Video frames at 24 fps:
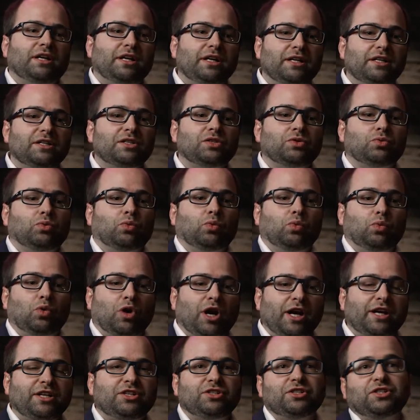his
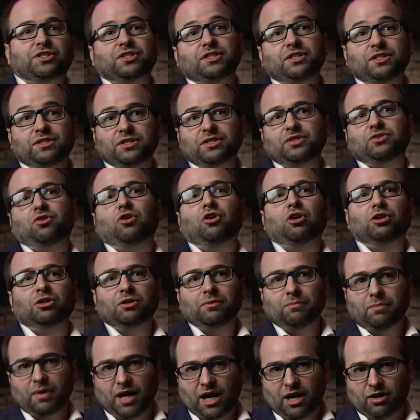righteousness is
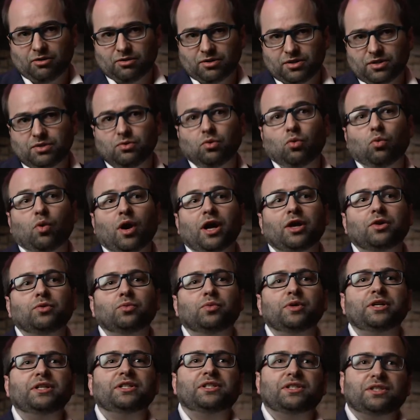all about.
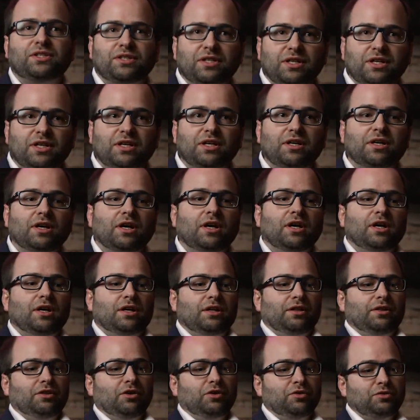When we see
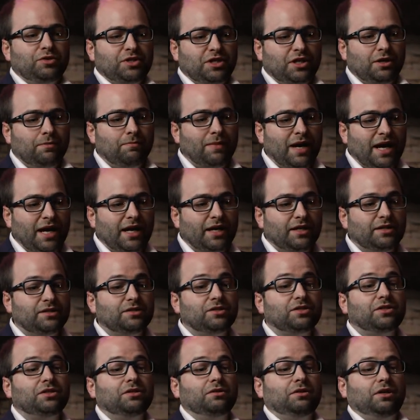those
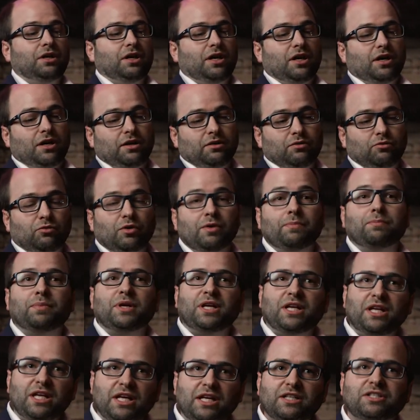commands uh,
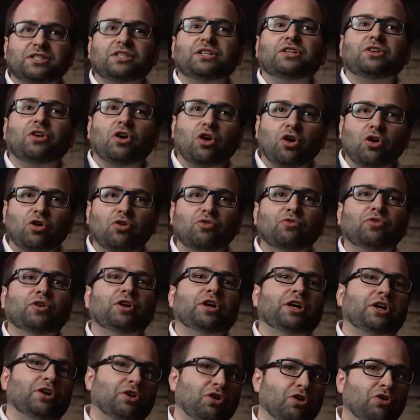repeated
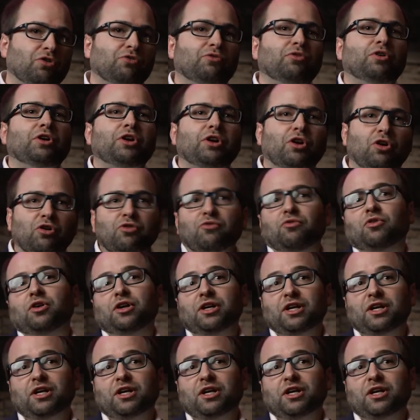over and over and over